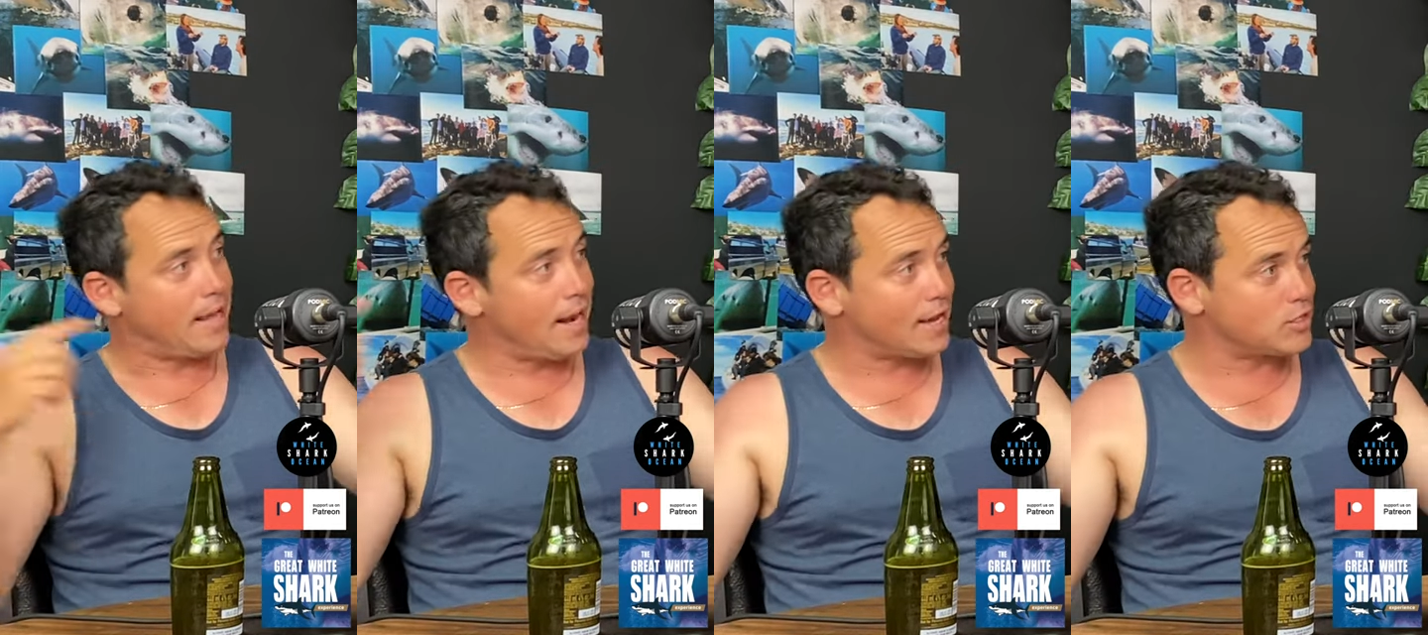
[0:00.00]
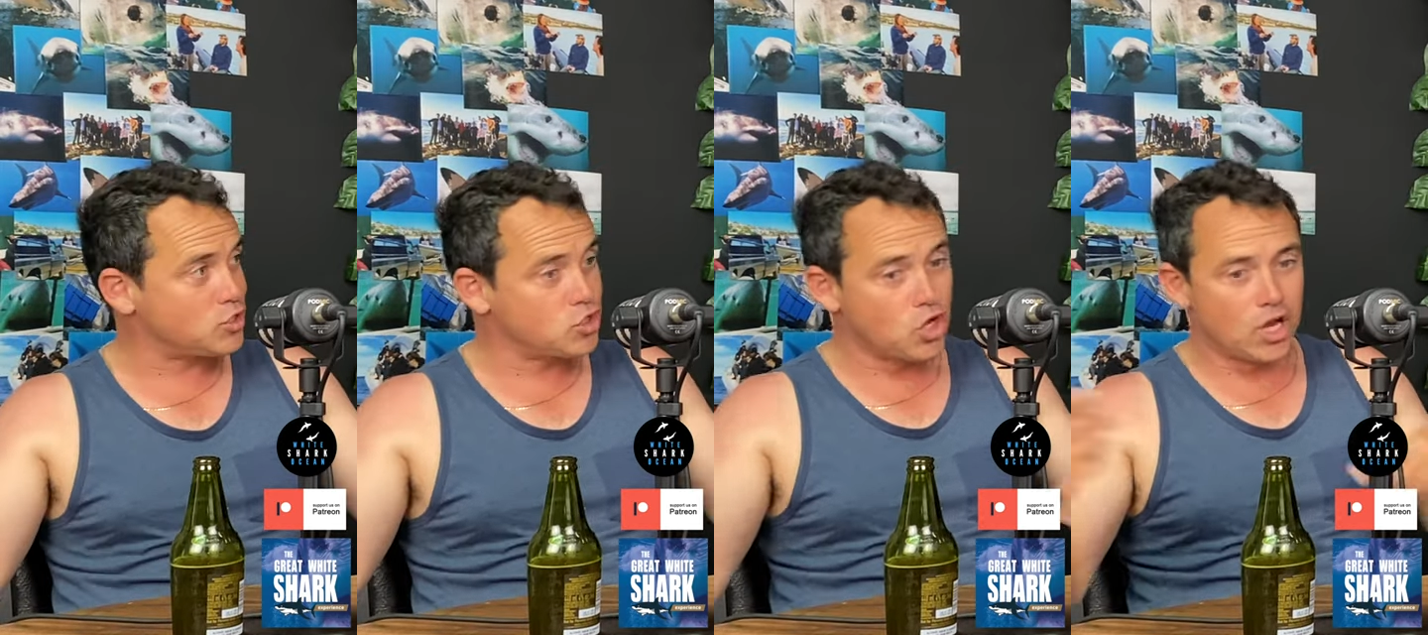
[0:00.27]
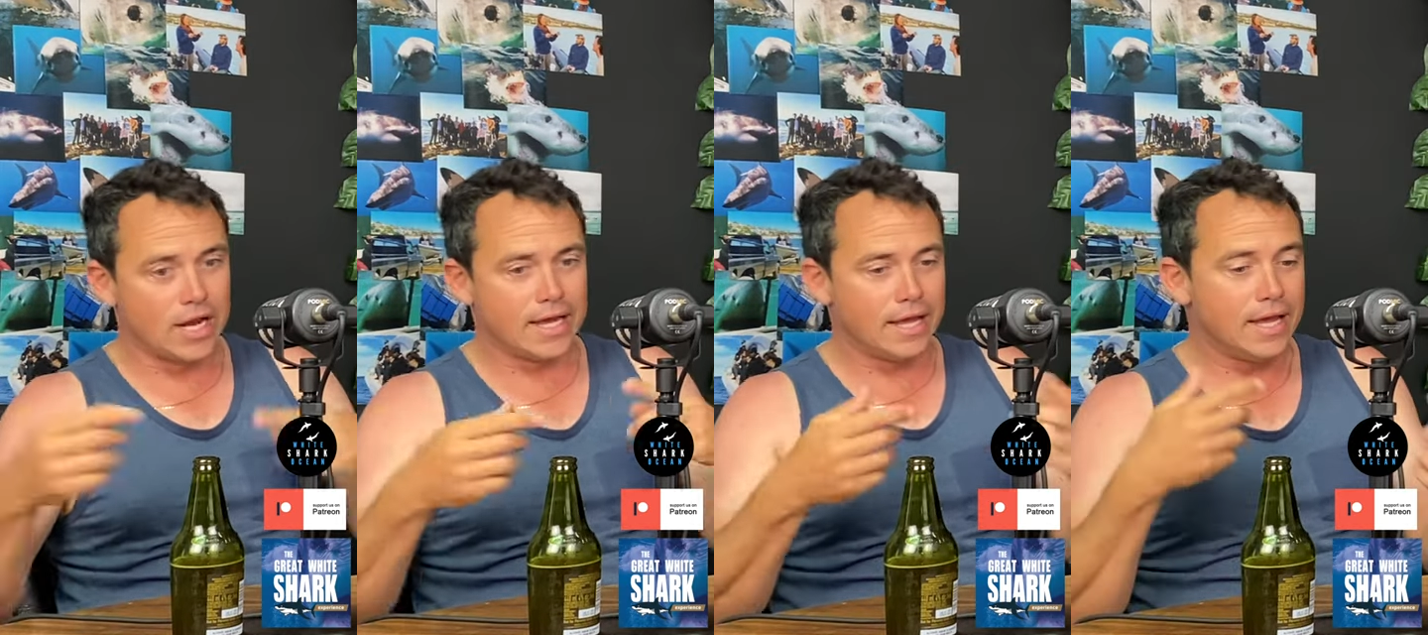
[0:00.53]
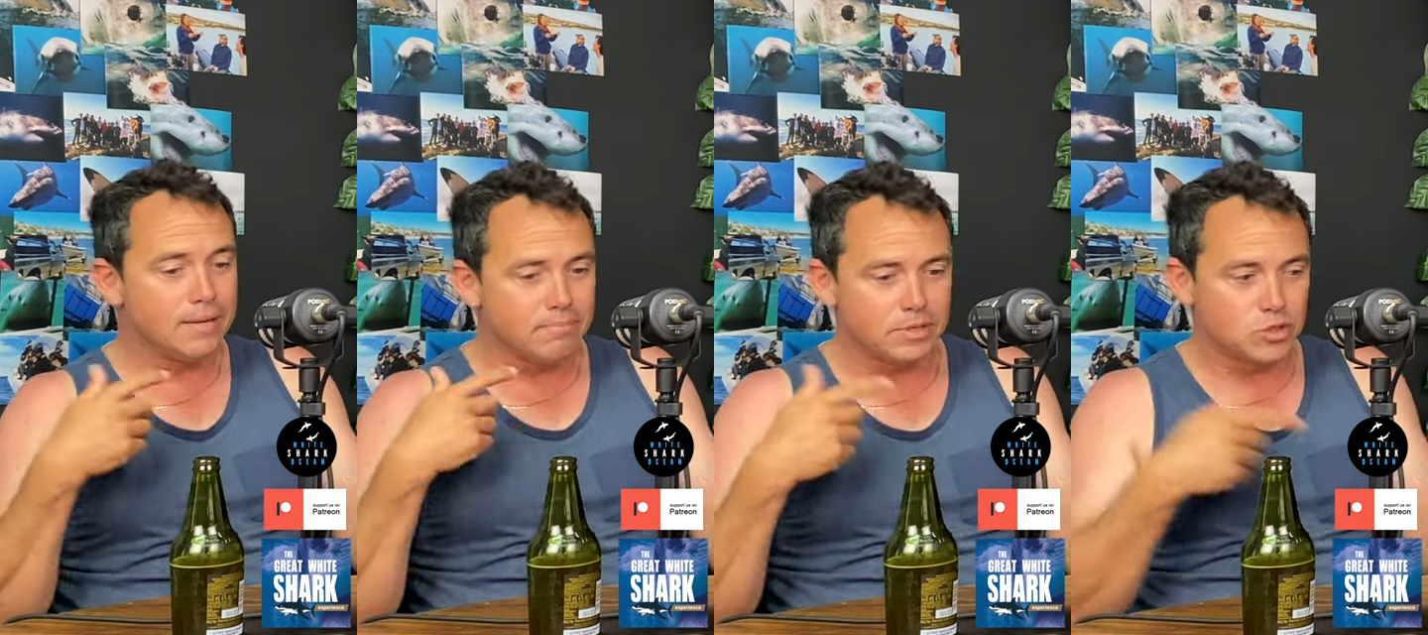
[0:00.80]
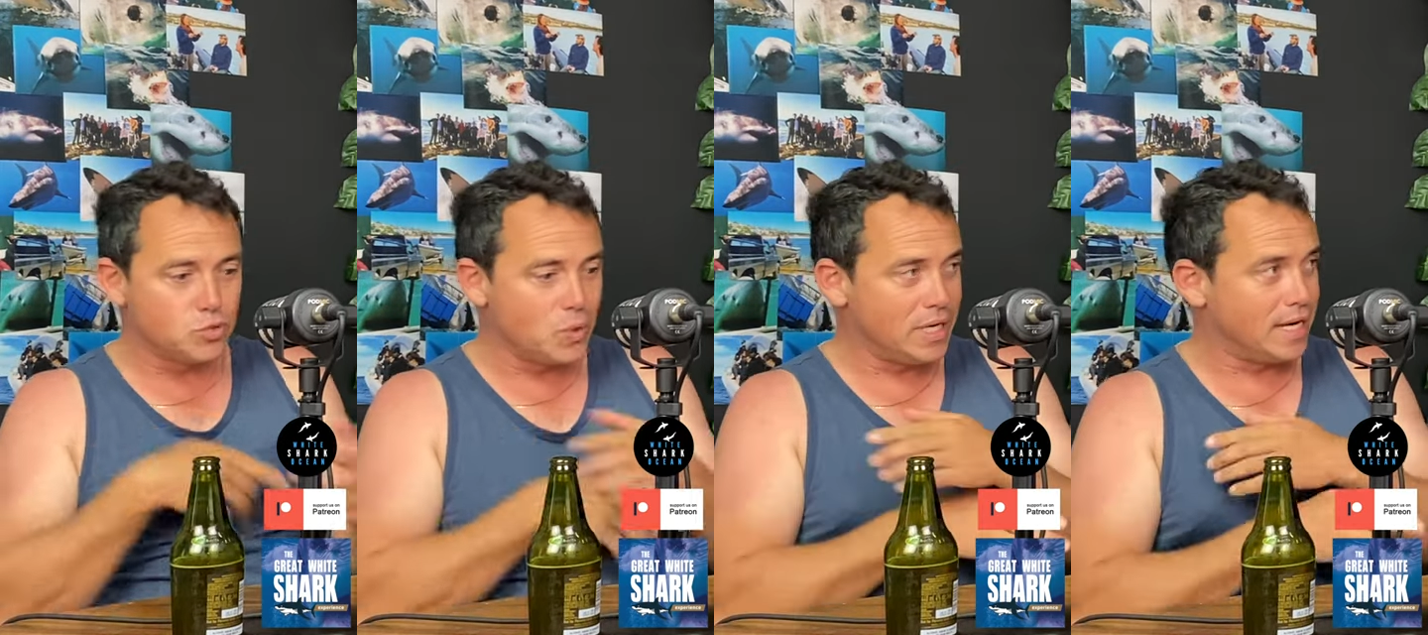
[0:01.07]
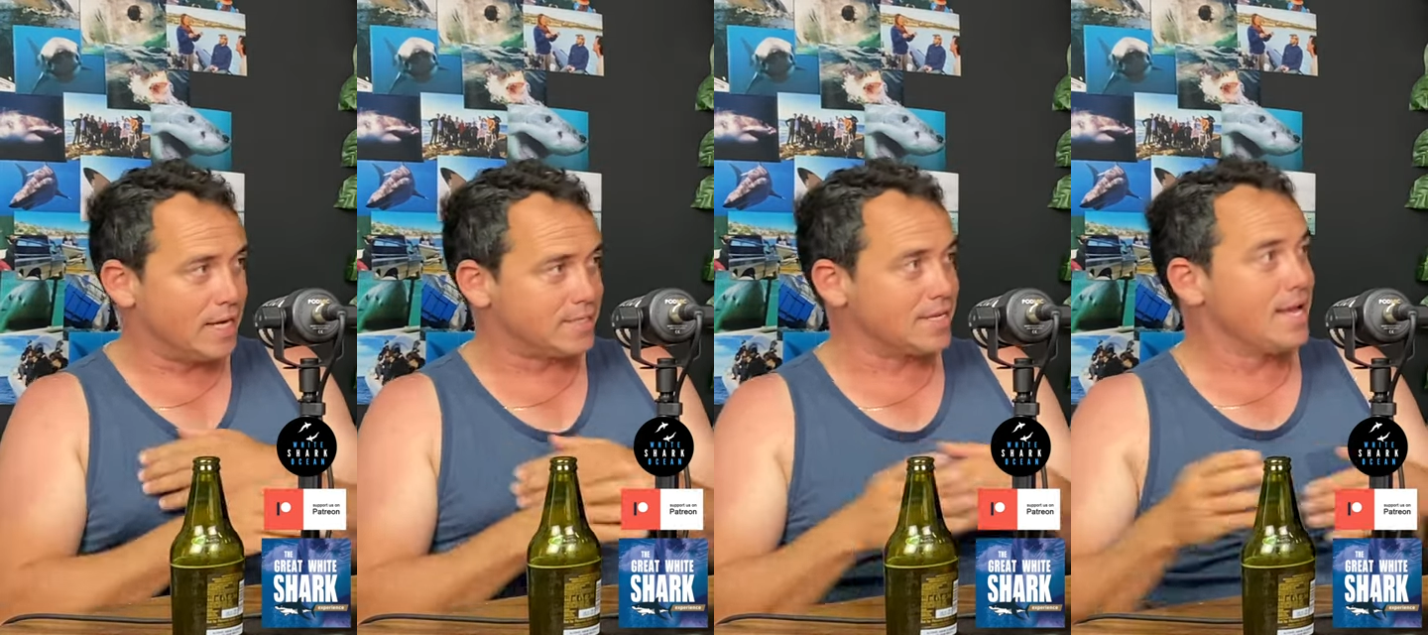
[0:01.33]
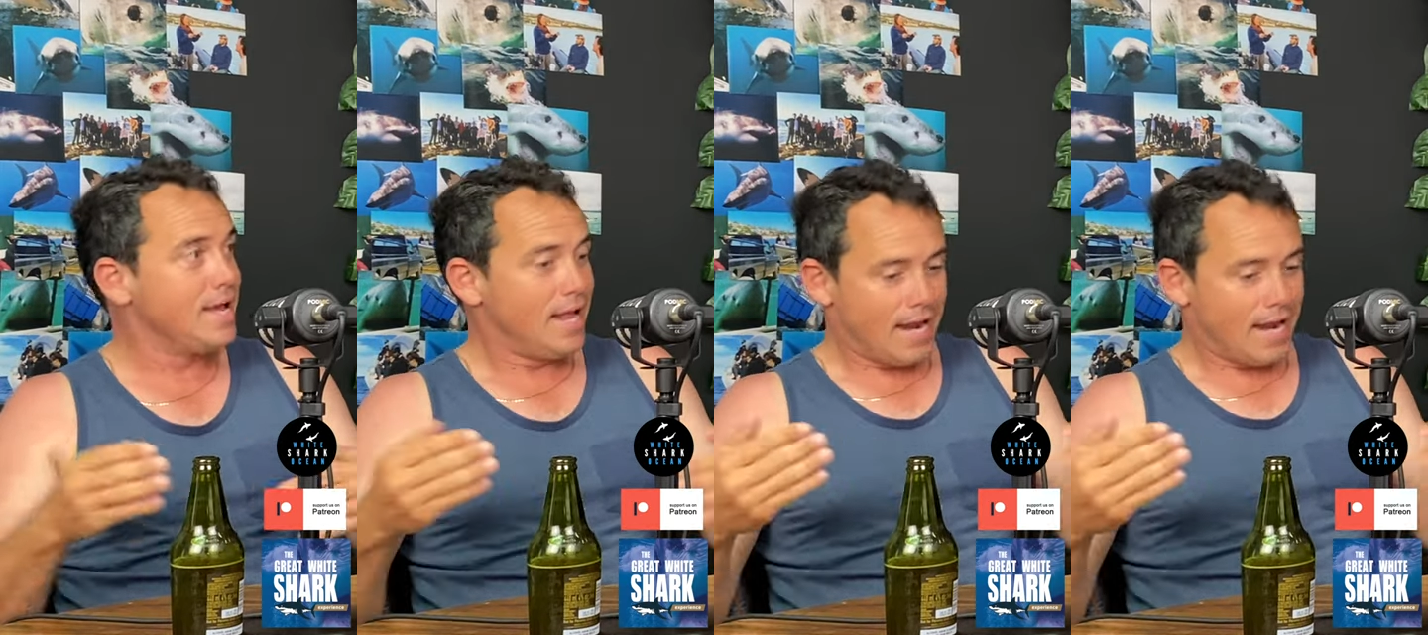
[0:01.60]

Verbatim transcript: they're like circling in between us